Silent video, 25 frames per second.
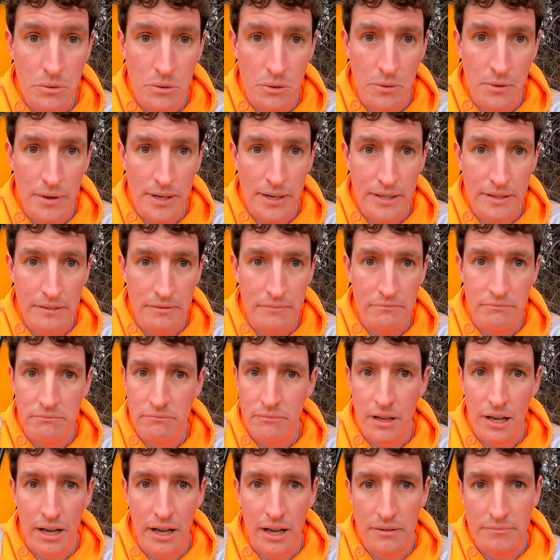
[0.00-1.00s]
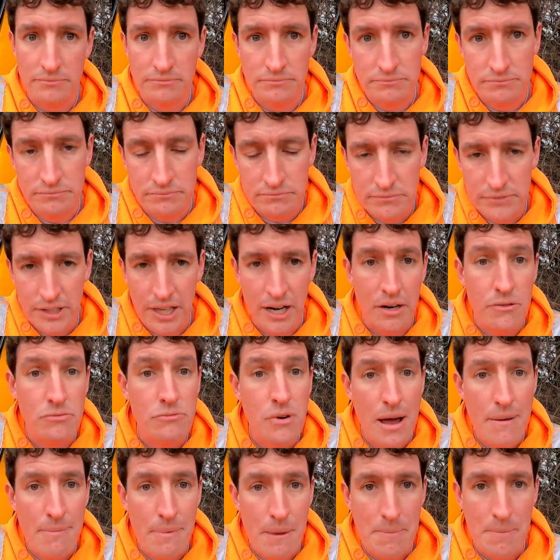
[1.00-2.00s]
are in
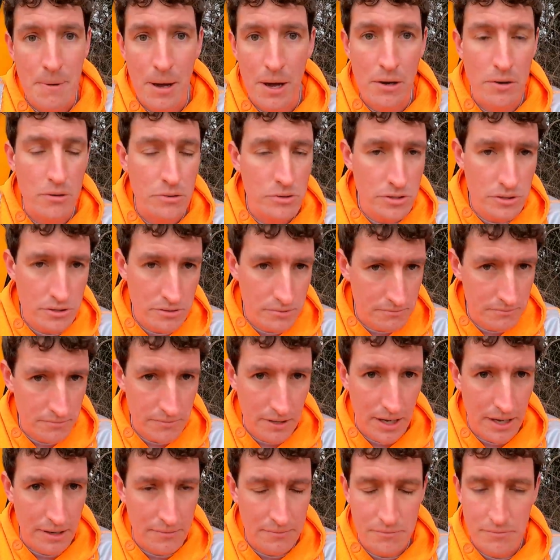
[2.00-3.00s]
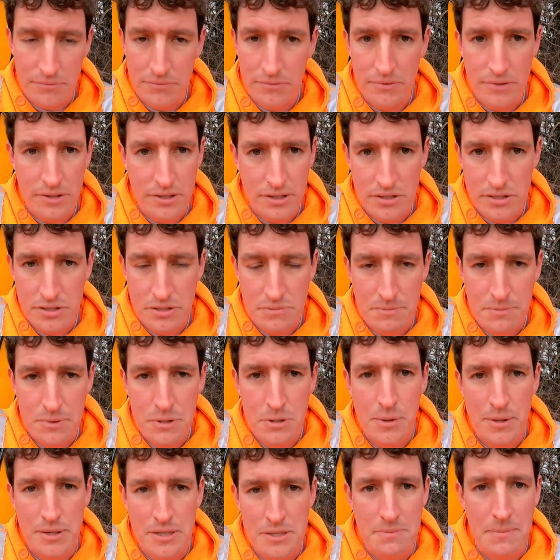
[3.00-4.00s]
rabbit mode,
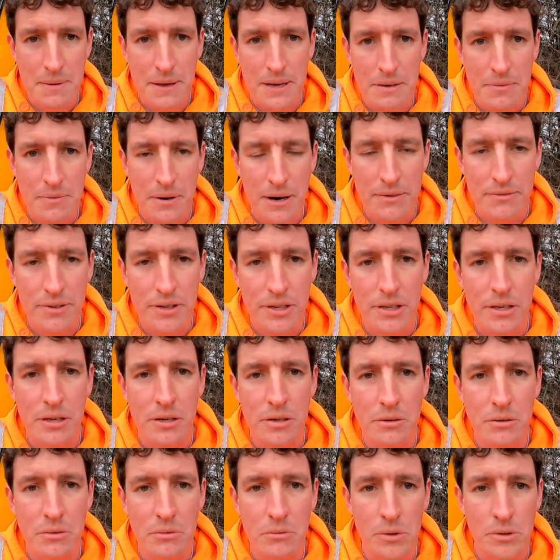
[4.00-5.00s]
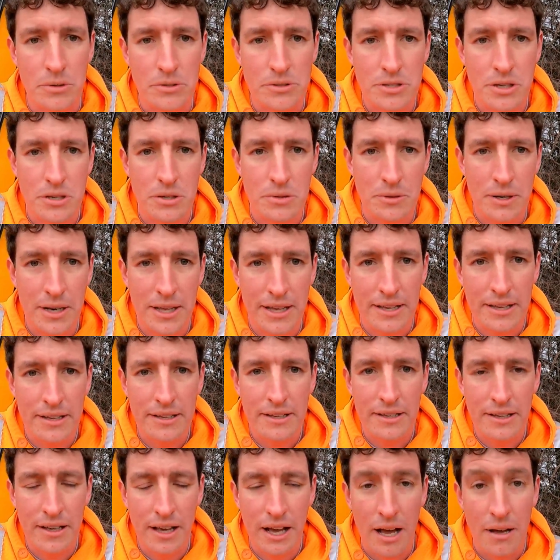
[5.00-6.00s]
twin speed, whatever you want to call it,
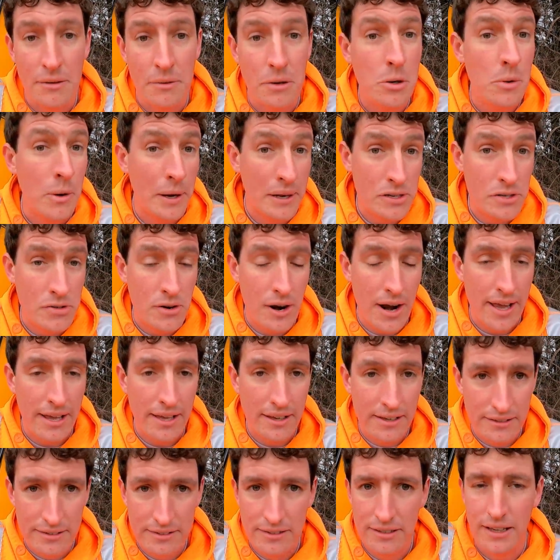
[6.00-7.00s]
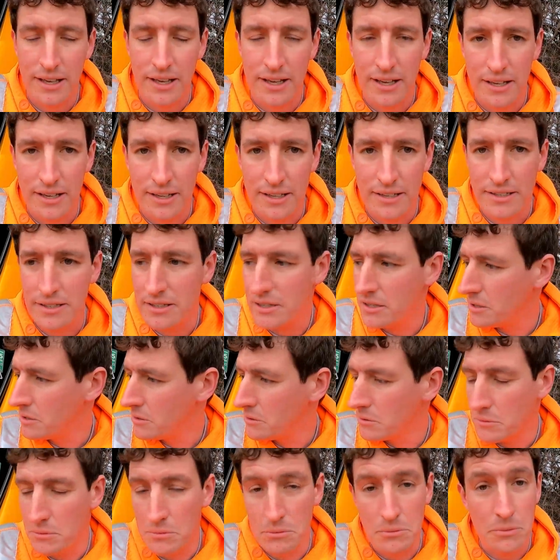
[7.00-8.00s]
quick track,
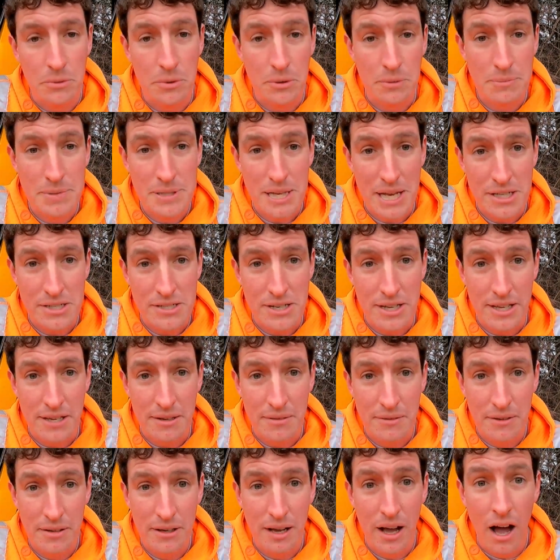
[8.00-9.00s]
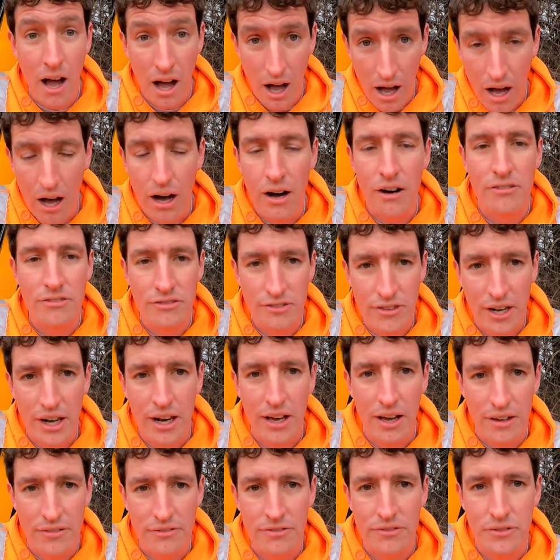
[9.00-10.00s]
you will potentially half the
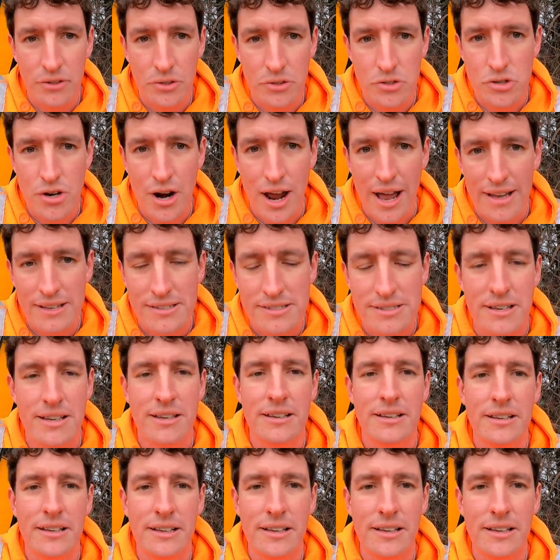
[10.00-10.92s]
life of your tracks.